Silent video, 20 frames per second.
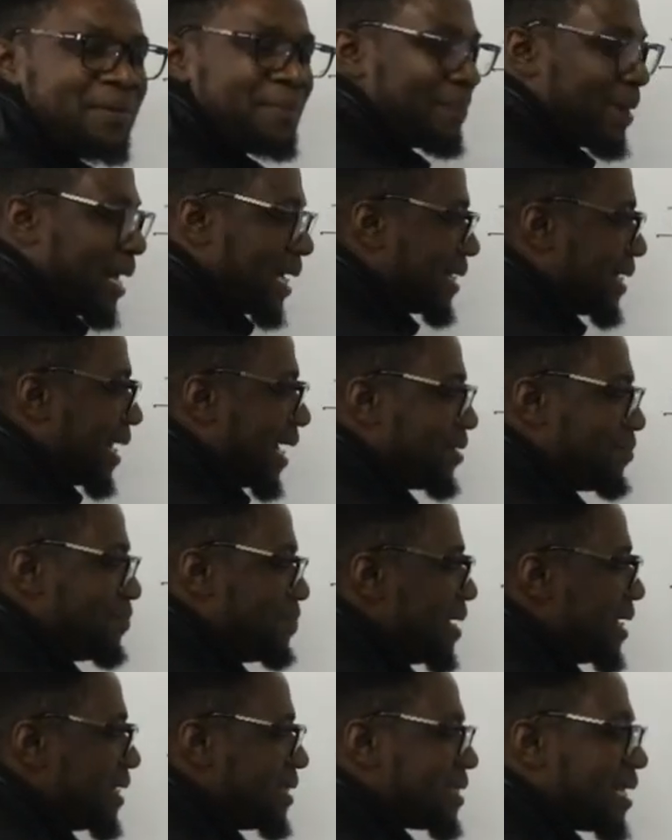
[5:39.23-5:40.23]
But that
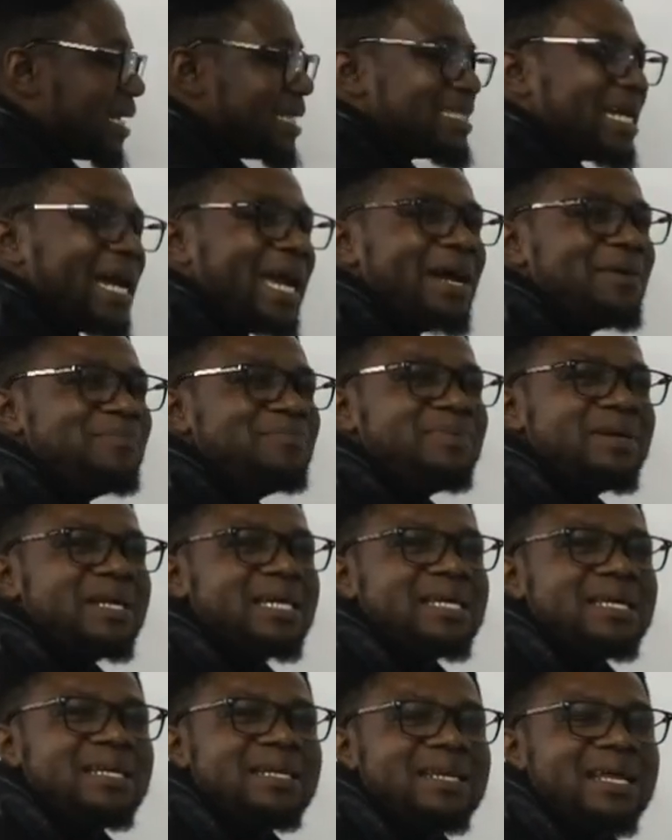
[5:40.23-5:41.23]
means that I am
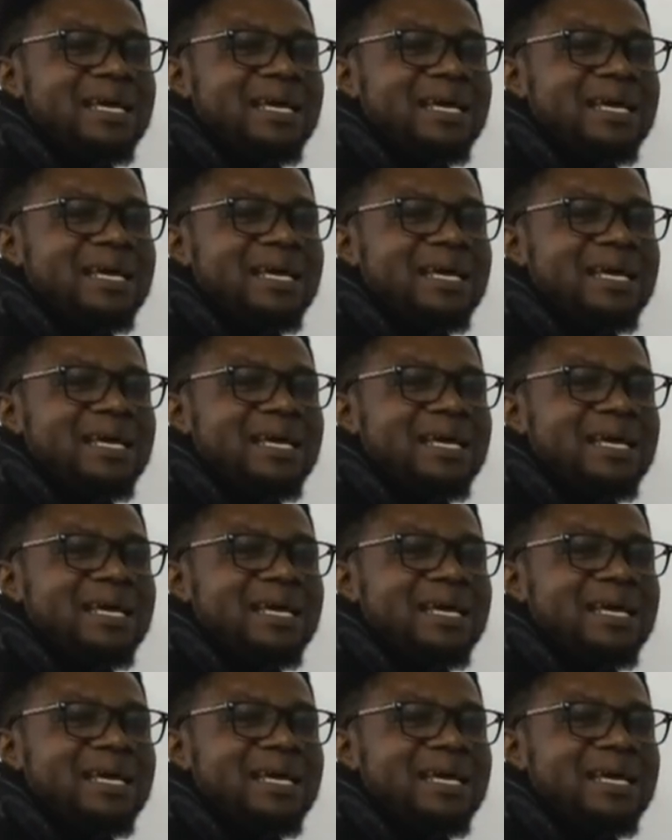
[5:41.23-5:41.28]
breaking